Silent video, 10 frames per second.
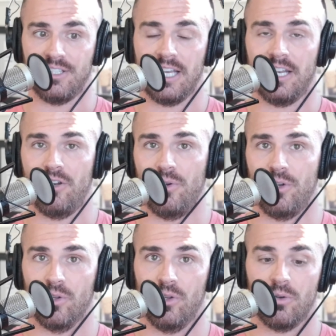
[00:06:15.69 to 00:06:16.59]
You got to know who
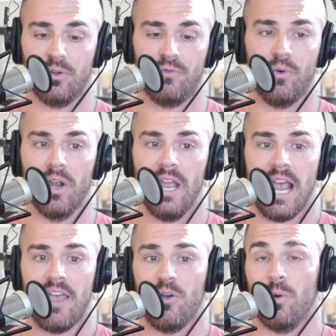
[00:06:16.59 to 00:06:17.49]
you're looking for,
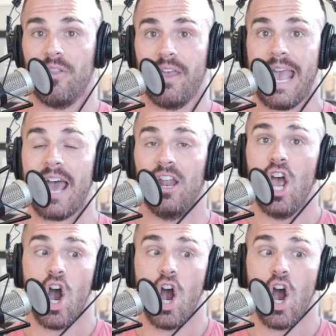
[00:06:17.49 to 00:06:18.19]
and then where are they at?